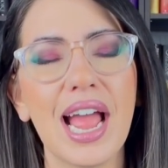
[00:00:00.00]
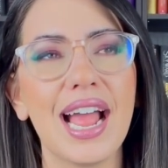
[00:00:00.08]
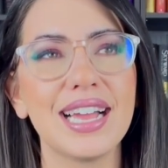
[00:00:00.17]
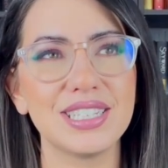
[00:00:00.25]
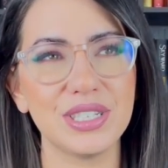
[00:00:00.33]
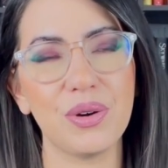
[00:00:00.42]

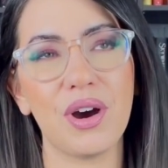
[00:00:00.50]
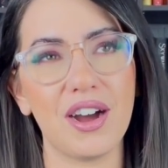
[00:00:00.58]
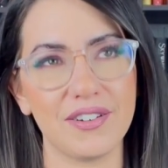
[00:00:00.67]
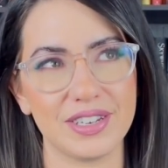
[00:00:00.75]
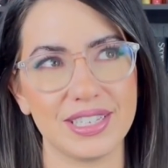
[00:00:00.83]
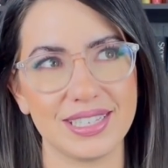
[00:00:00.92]
as you
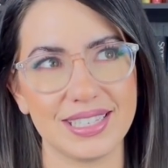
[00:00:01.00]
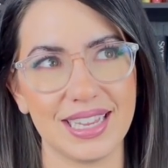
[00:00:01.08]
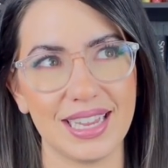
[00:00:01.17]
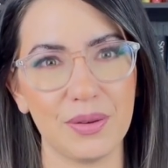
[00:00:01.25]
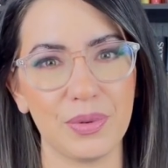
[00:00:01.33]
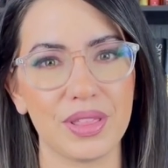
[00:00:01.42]
often
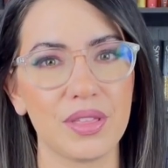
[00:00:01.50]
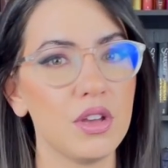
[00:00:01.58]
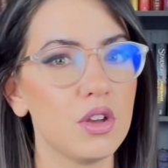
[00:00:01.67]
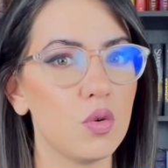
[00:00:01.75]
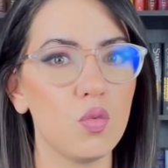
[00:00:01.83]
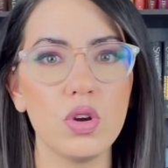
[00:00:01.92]
see with
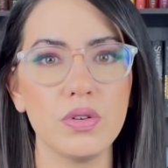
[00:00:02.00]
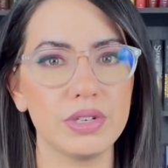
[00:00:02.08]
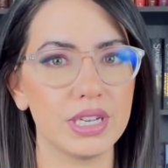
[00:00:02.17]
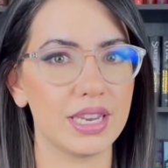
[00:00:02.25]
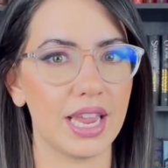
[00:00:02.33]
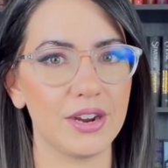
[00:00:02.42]

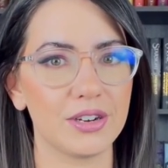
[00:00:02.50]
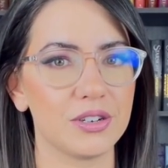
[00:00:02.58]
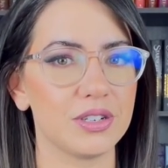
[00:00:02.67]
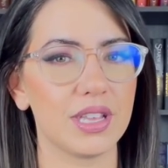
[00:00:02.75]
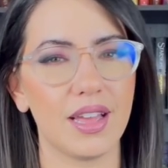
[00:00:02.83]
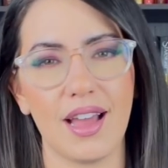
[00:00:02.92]
wounded
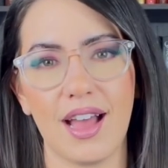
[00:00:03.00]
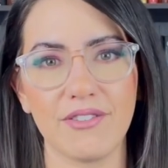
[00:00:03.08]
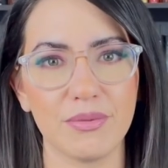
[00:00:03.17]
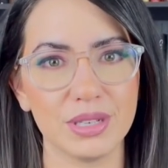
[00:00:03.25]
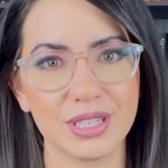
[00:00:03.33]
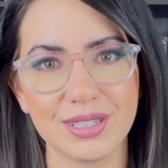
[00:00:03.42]
characters that have a
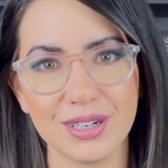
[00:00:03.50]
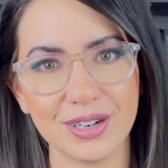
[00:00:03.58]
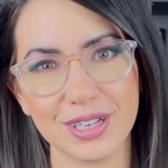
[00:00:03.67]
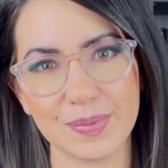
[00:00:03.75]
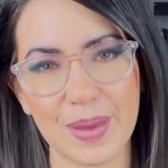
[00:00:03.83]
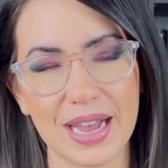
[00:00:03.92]

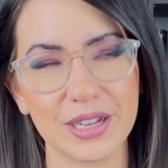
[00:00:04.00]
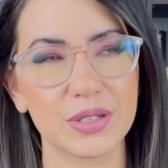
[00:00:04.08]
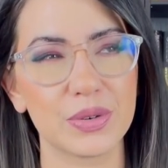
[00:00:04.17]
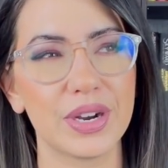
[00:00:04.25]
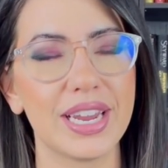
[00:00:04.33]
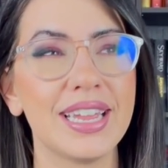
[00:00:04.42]
mysterious
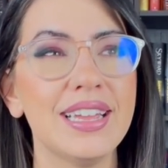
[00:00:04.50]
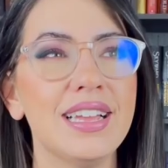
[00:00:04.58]
backstory,